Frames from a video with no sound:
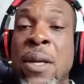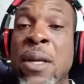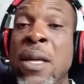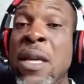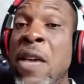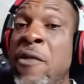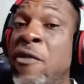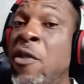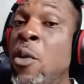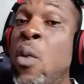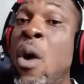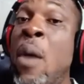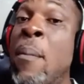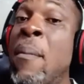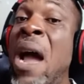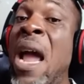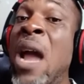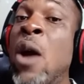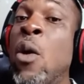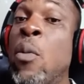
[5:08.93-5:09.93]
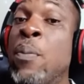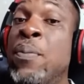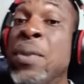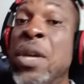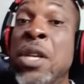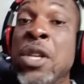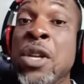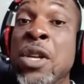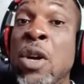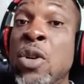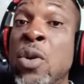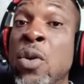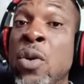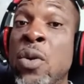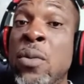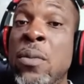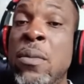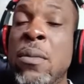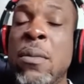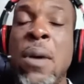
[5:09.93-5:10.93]
If you want my opinion,
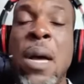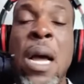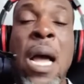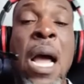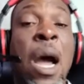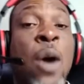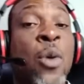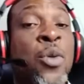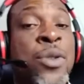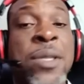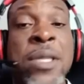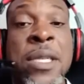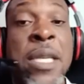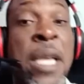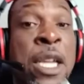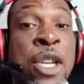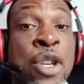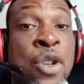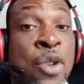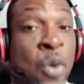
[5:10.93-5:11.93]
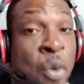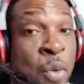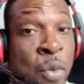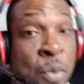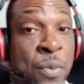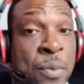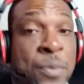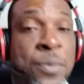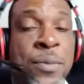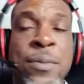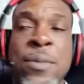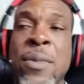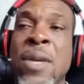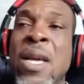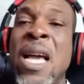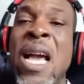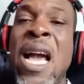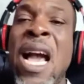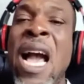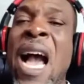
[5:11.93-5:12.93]
no, I'll say no.
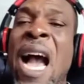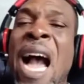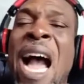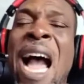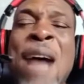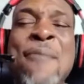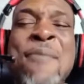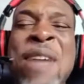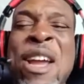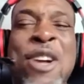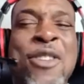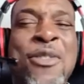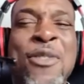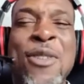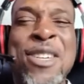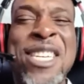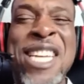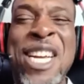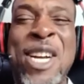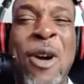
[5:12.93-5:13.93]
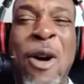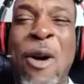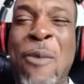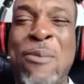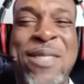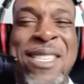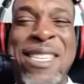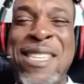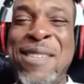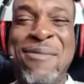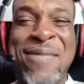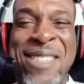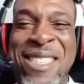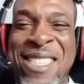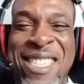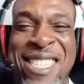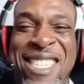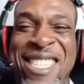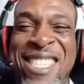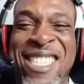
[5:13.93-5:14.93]
I'm a chronic
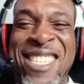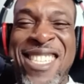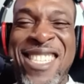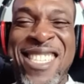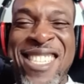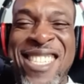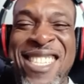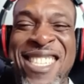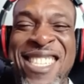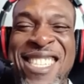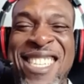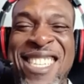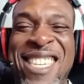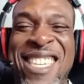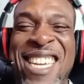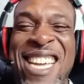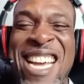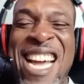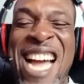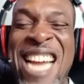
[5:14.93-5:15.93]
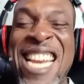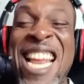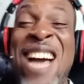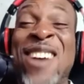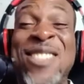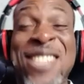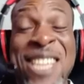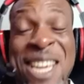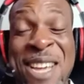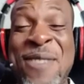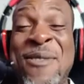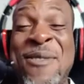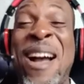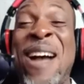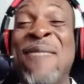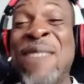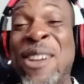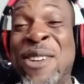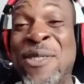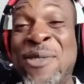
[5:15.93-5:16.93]
optimist. And I'll tell you why
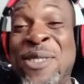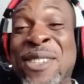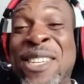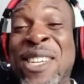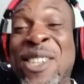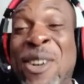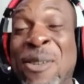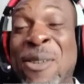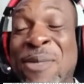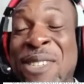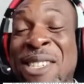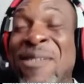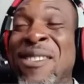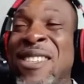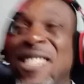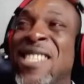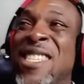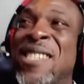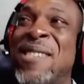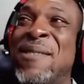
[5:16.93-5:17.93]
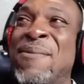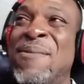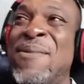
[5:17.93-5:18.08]
I'm a chronic optimist.